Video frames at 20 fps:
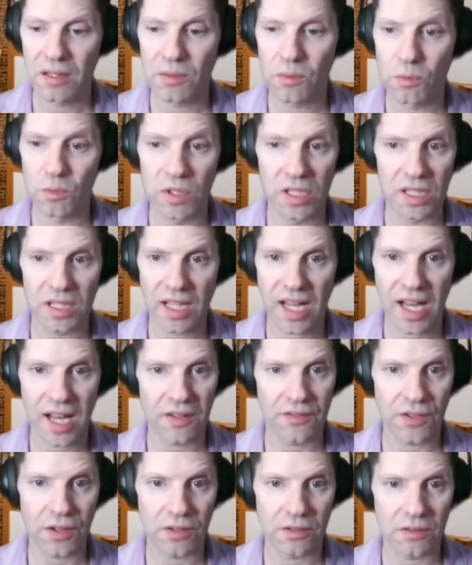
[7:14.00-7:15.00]
we'll
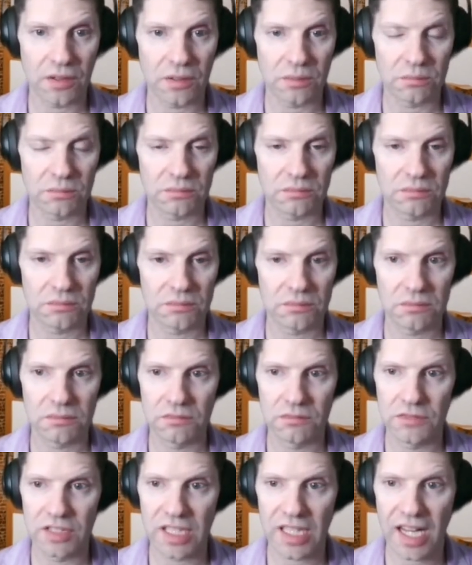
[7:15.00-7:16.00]

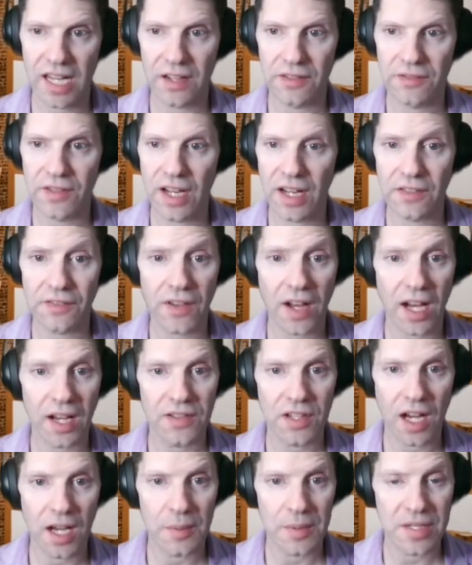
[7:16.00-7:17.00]
have 5
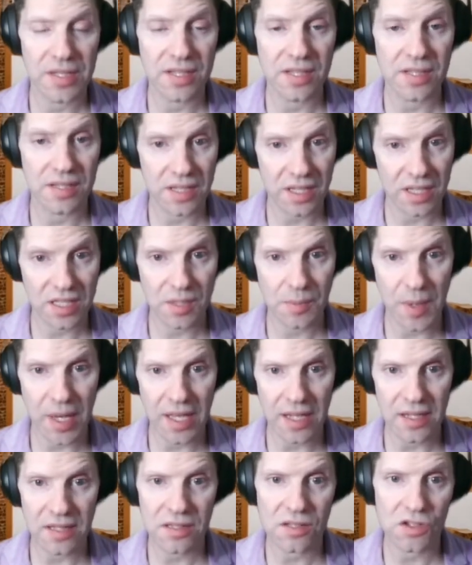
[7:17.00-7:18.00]
diamonds and 6 spades,